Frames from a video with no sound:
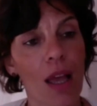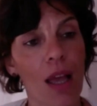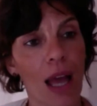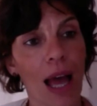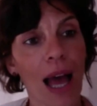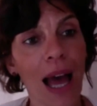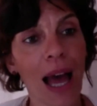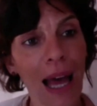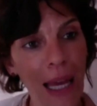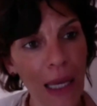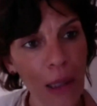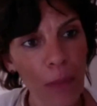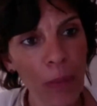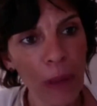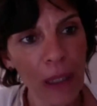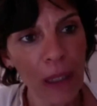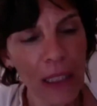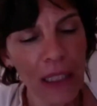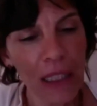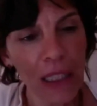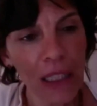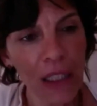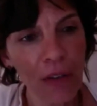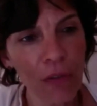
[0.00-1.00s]
I
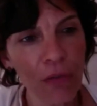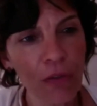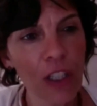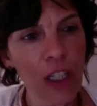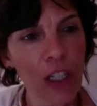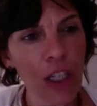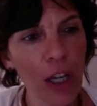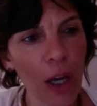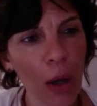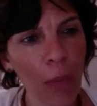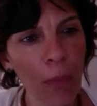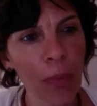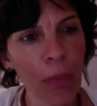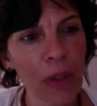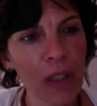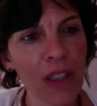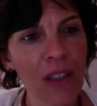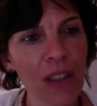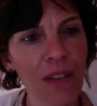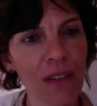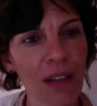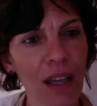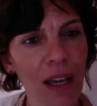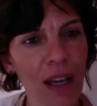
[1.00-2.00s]
believe the
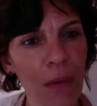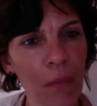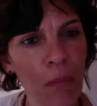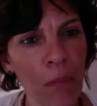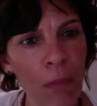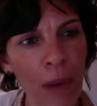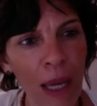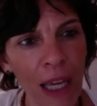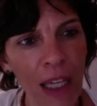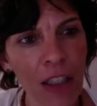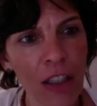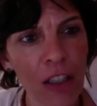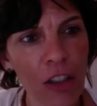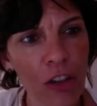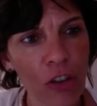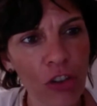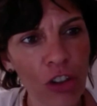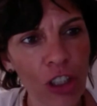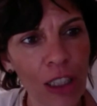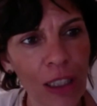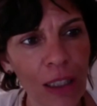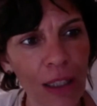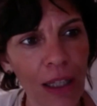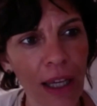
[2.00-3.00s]
companies are
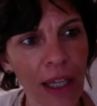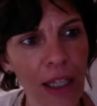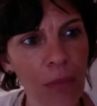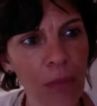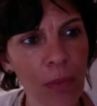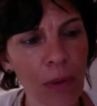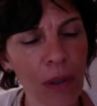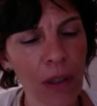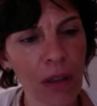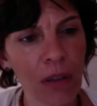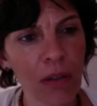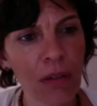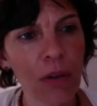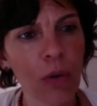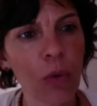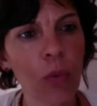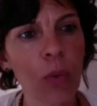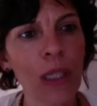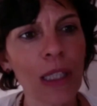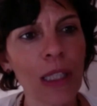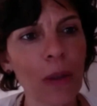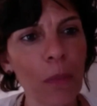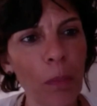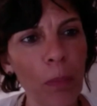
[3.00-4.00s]
managing labor
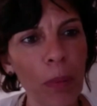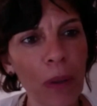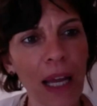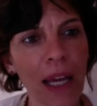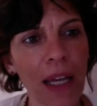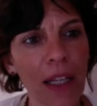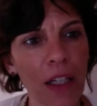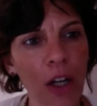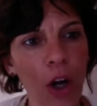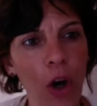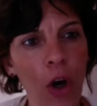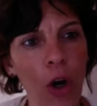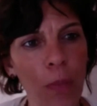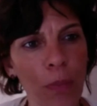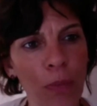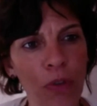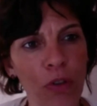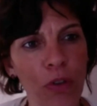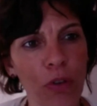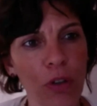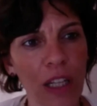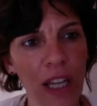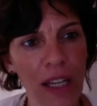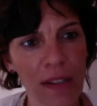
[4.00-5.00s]
with planned
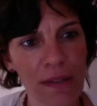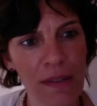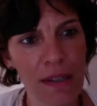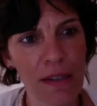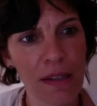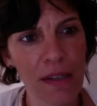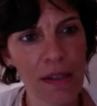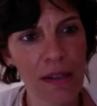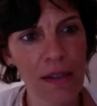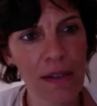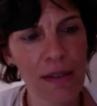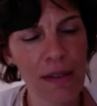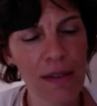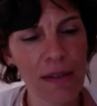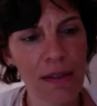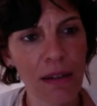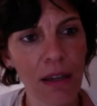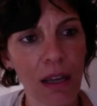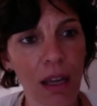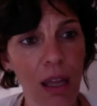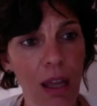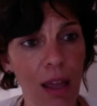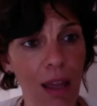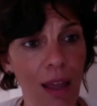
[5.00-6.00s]
obsolescence.
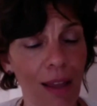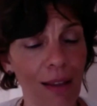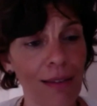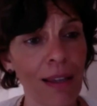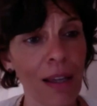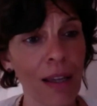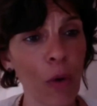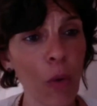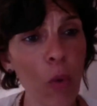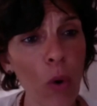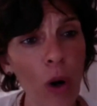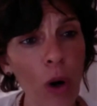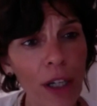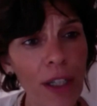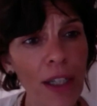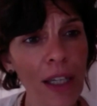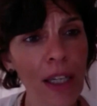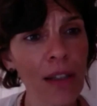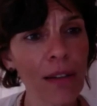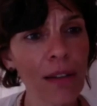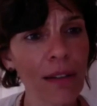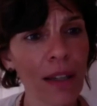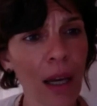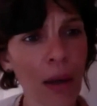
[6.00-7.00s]
The
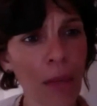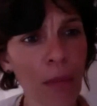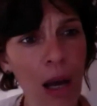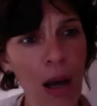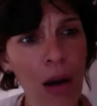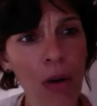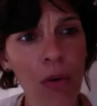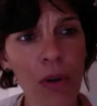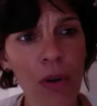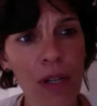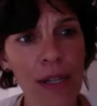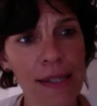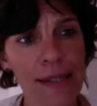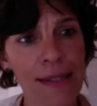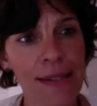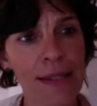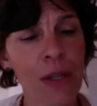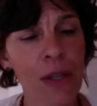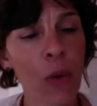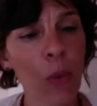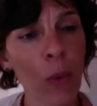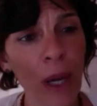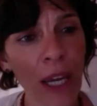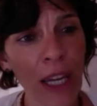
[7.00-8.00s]
working time hours, the
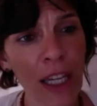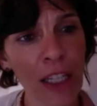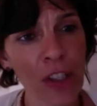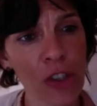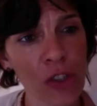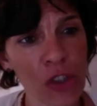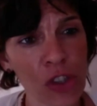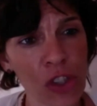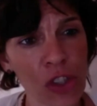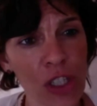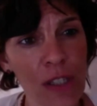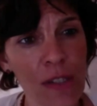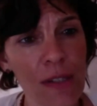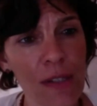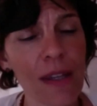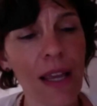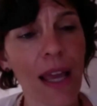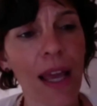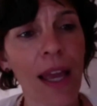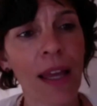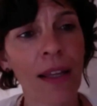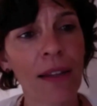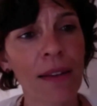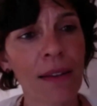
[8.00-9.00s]
wages,
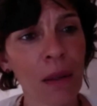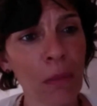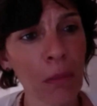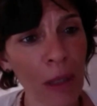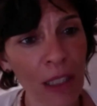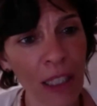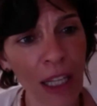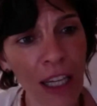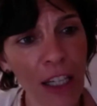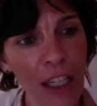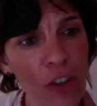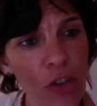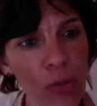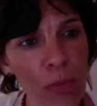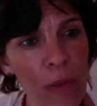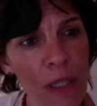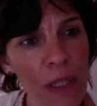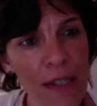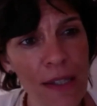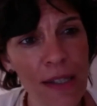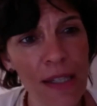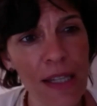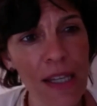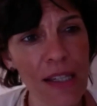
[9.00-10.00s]
and the management
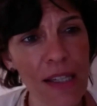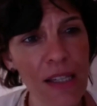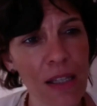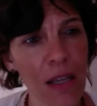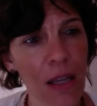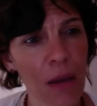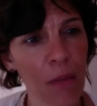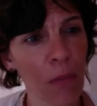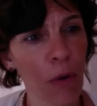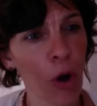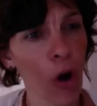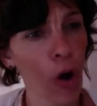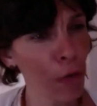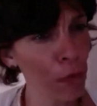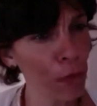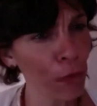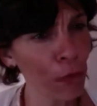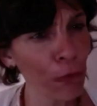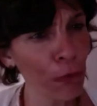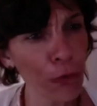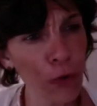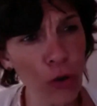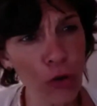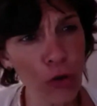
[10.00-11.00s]
system of
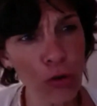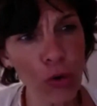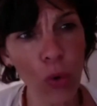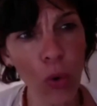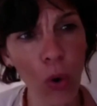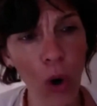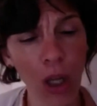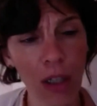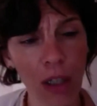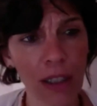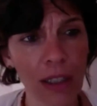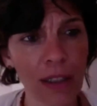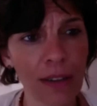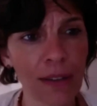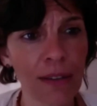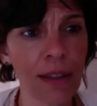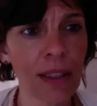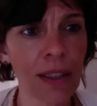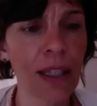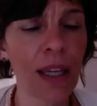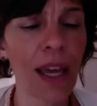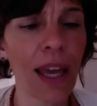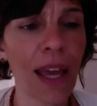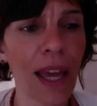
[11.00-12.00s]
full
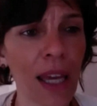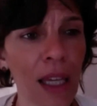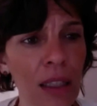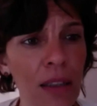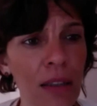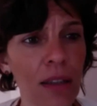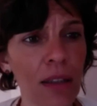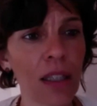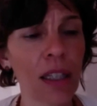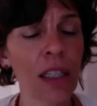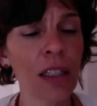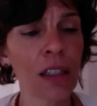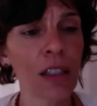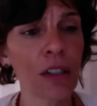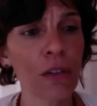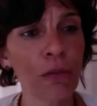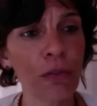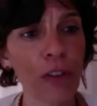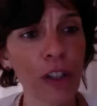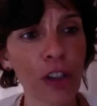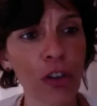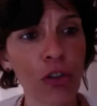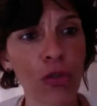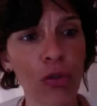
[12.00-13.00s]
quality and
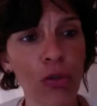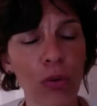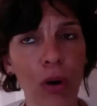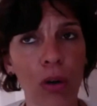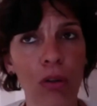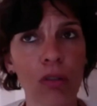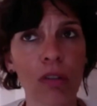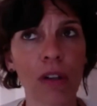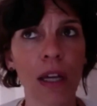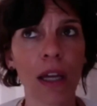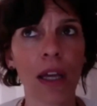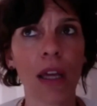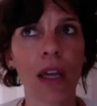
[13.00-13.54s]
individual